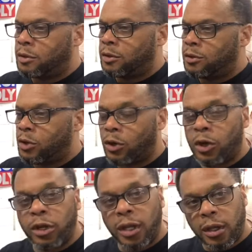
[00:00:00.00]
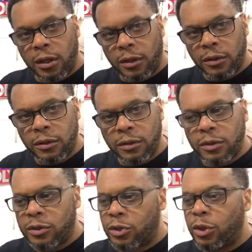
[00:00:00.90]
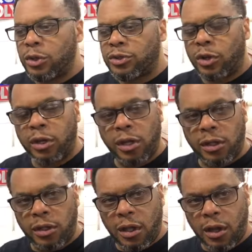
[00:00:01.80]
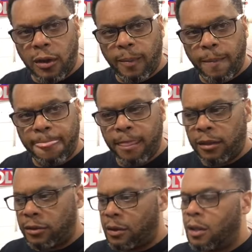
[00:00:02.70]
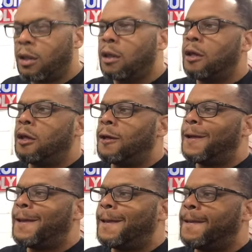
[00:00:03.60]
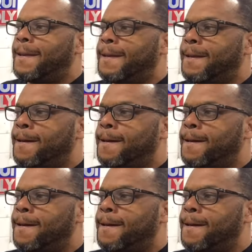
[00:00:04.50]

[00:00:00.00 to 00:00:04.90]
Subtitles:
turn on the heater so you'll circulate the air, and then